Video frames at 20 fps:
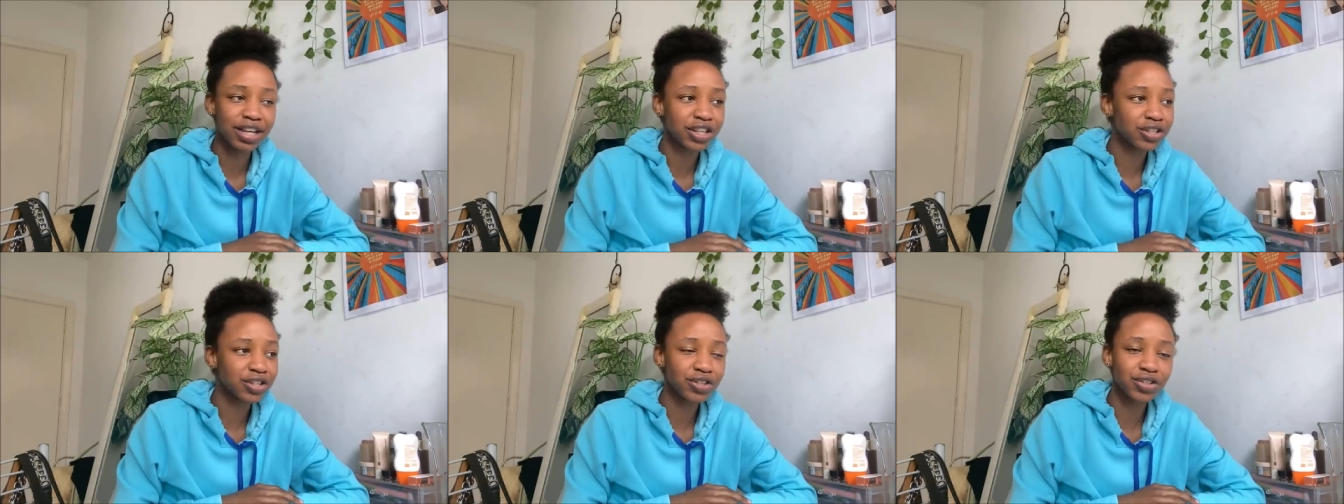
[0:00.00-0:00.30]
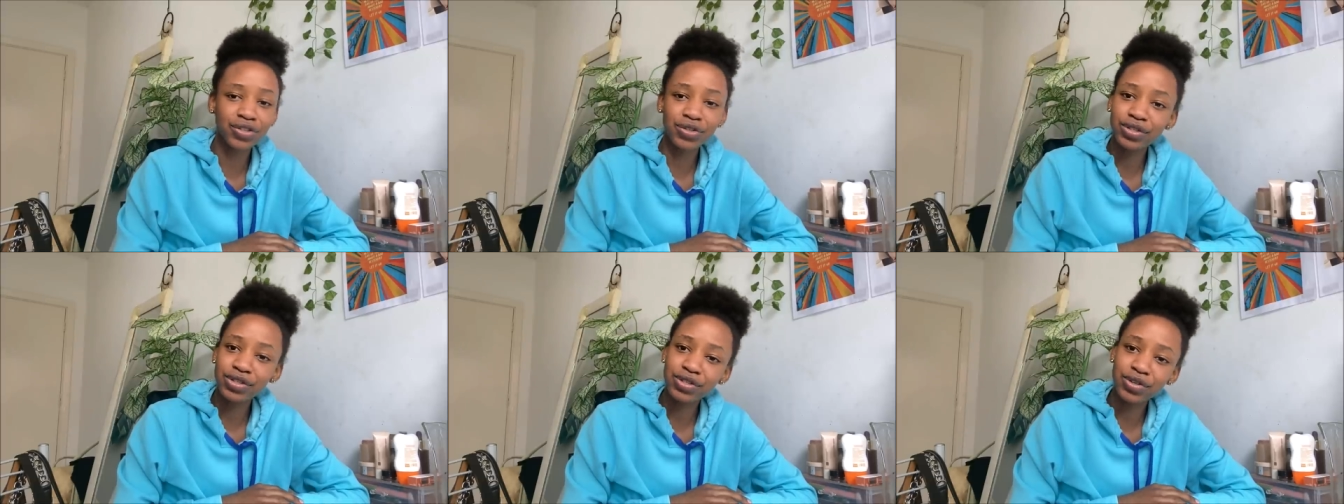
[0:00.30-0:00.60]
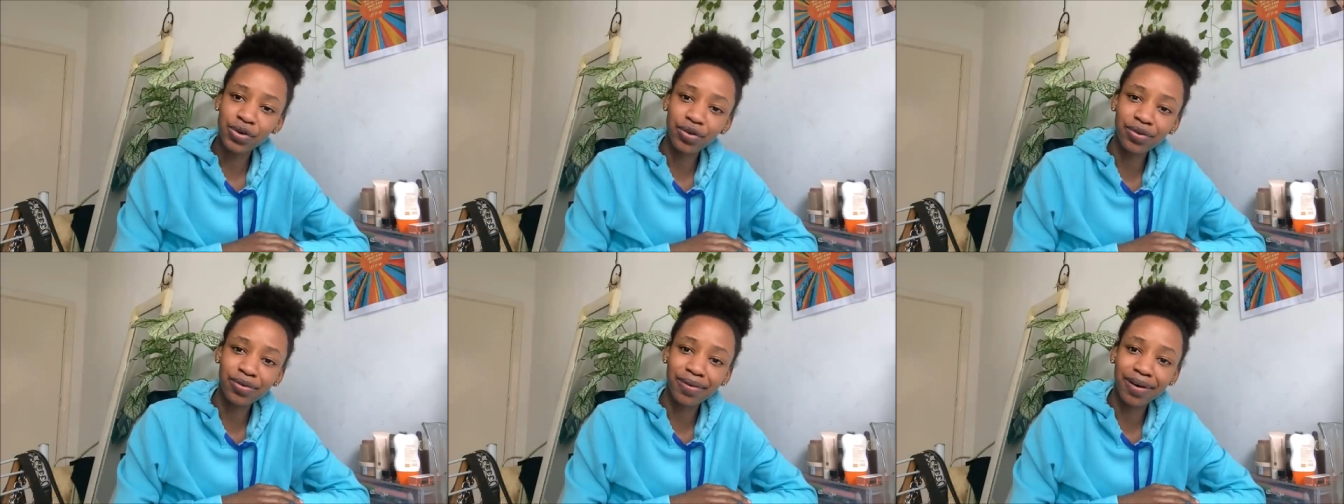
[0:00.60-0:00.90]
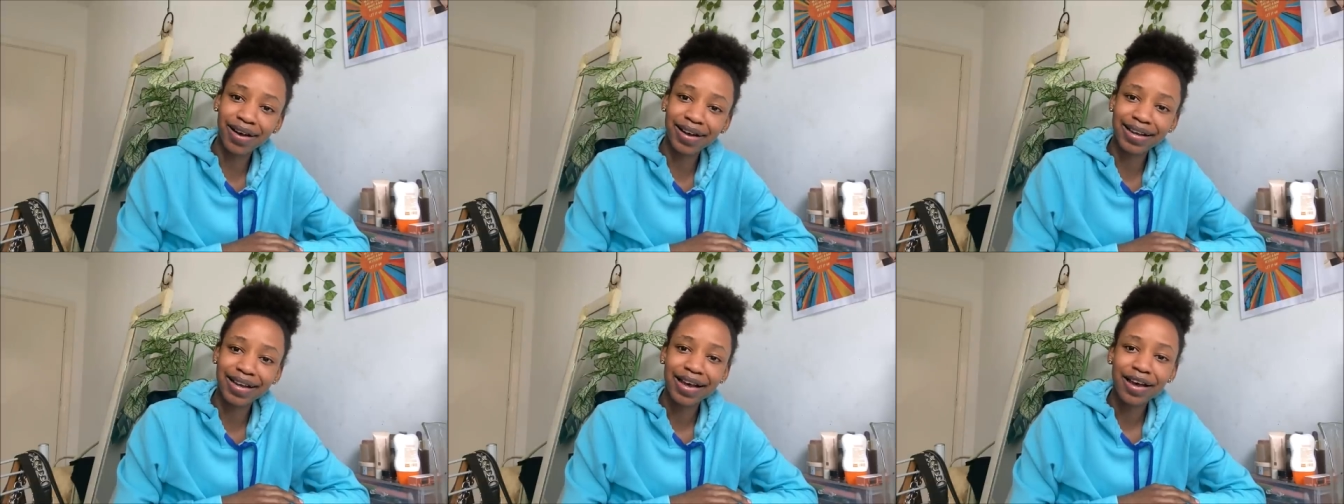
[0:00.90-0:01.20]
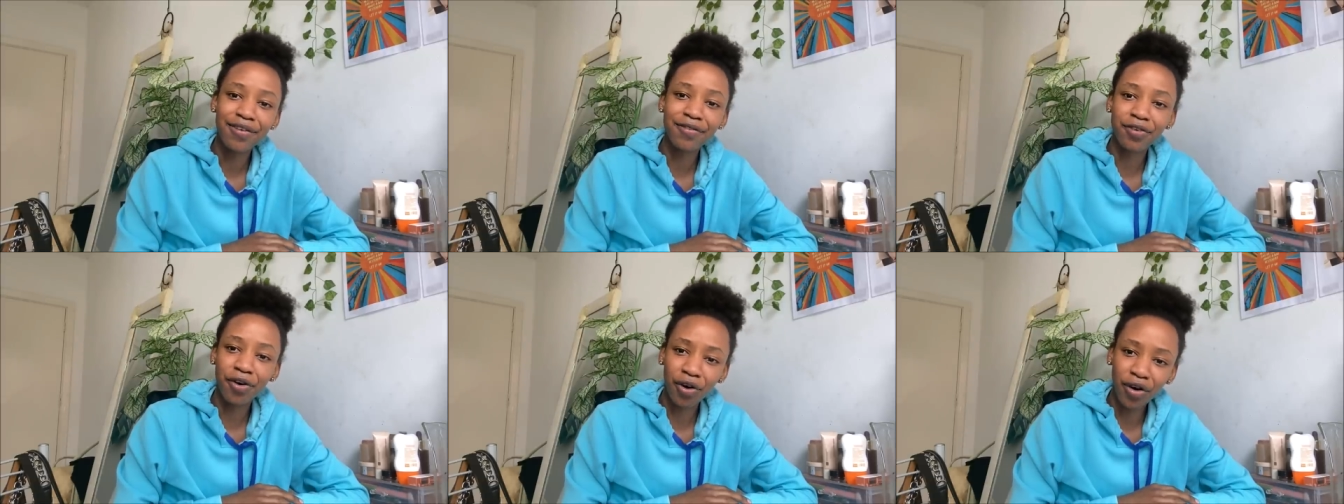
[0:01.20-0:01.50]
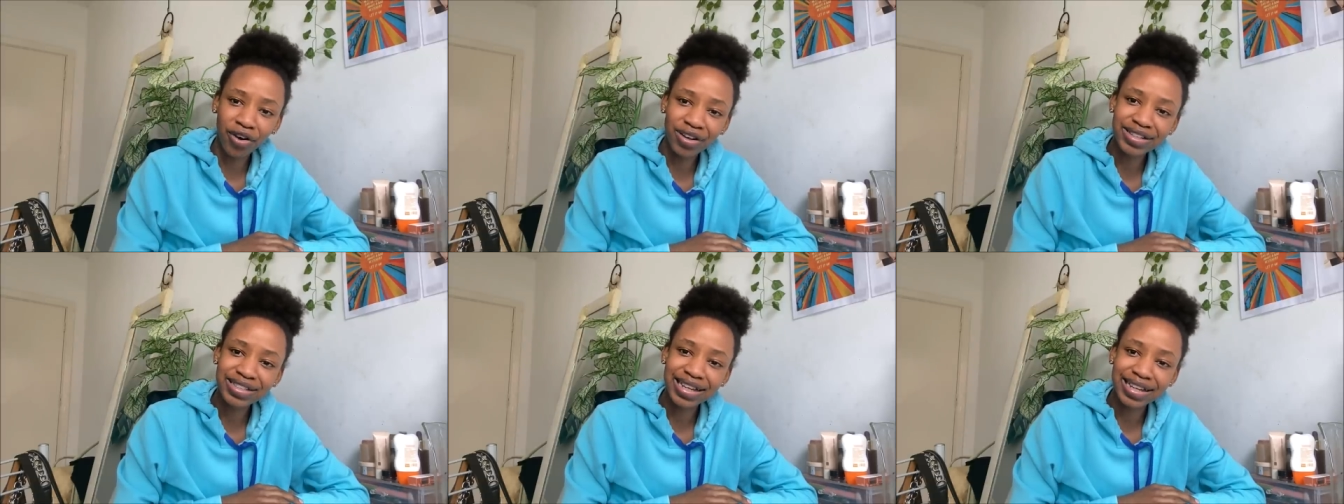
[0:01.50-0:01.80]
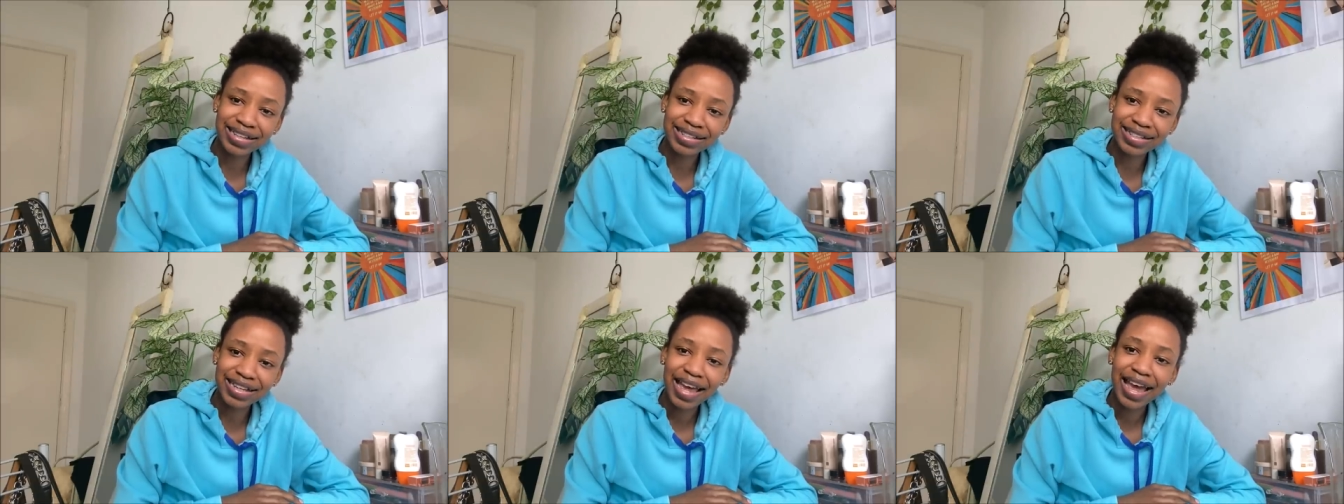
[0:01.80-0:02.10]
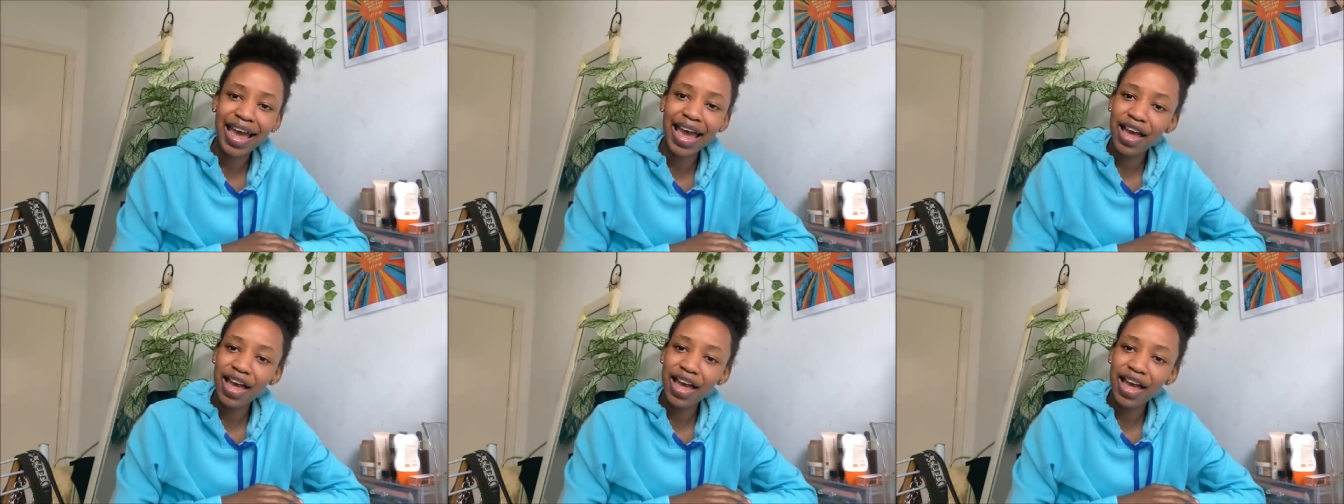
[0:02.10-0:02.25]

to do schoolwork for content